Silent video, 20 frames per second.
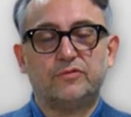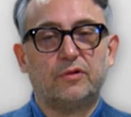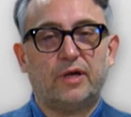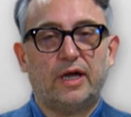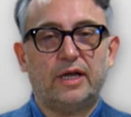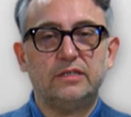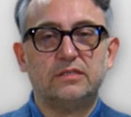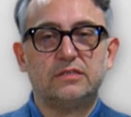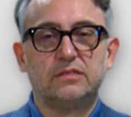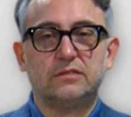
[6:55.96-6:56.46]

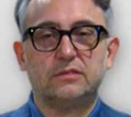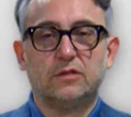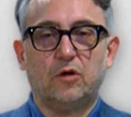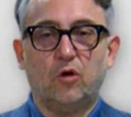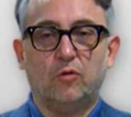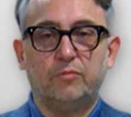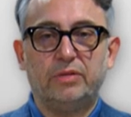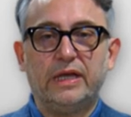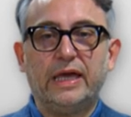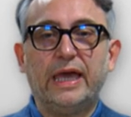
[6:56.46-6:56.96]
rights
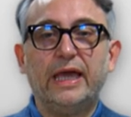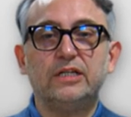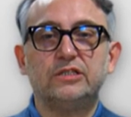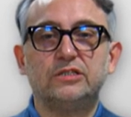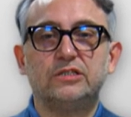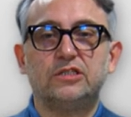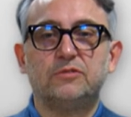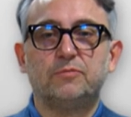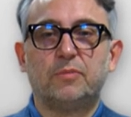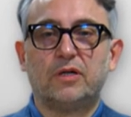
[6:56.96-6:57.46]
or
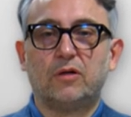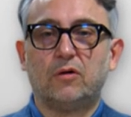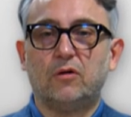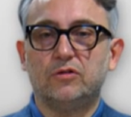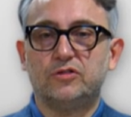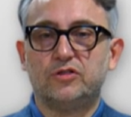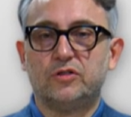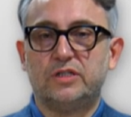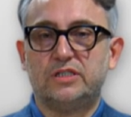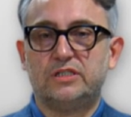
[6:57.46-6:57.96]
obligations, but
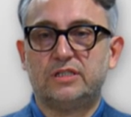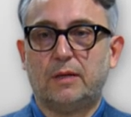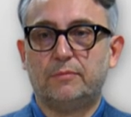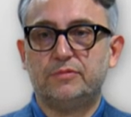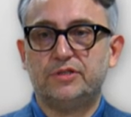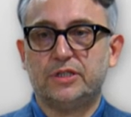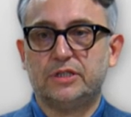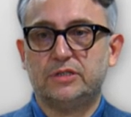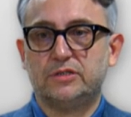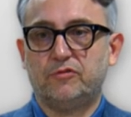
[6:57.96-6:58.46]
also as
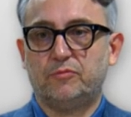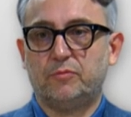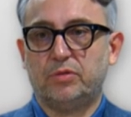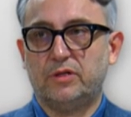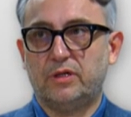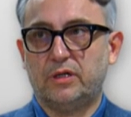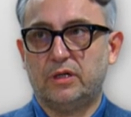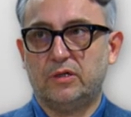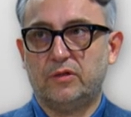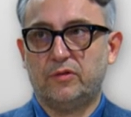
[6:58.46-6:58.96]
subjects of
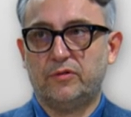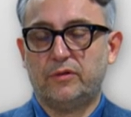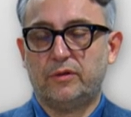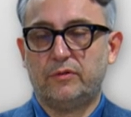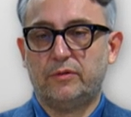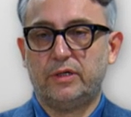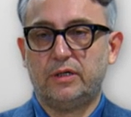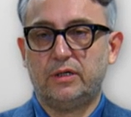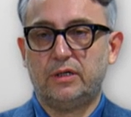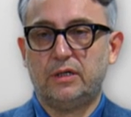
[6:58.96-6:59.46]
political
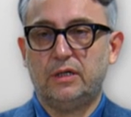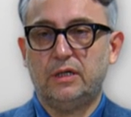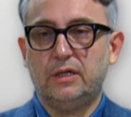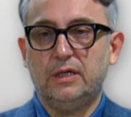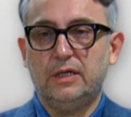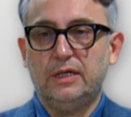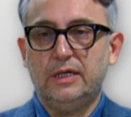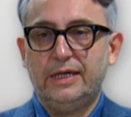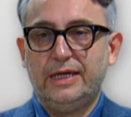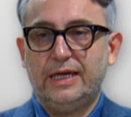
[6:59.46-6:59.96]
authority.
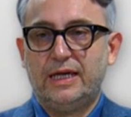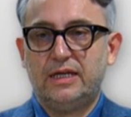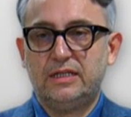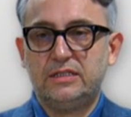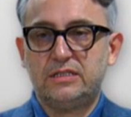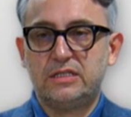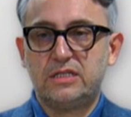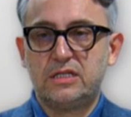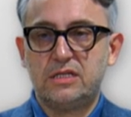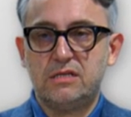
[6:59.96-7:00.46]
And
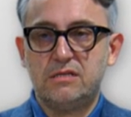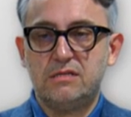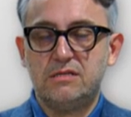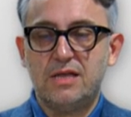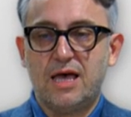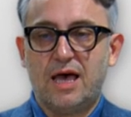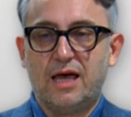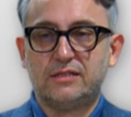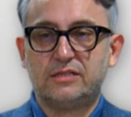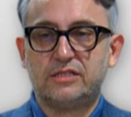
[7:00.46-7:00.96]
this is
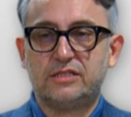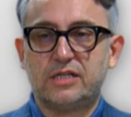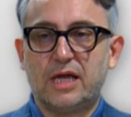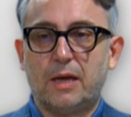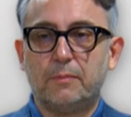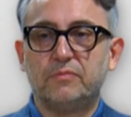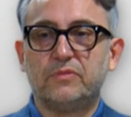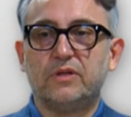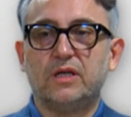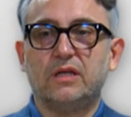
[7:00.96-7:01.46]
not
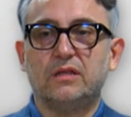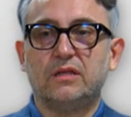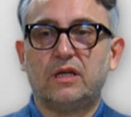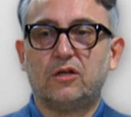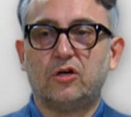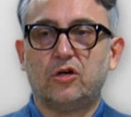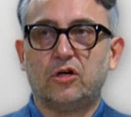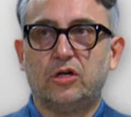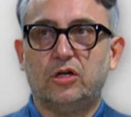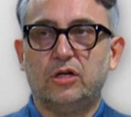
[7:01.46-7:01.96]
something
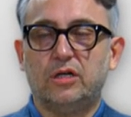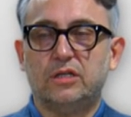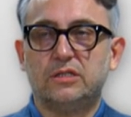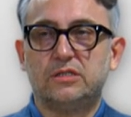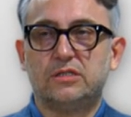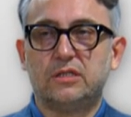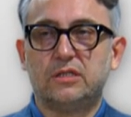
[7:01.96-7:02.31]
that occurs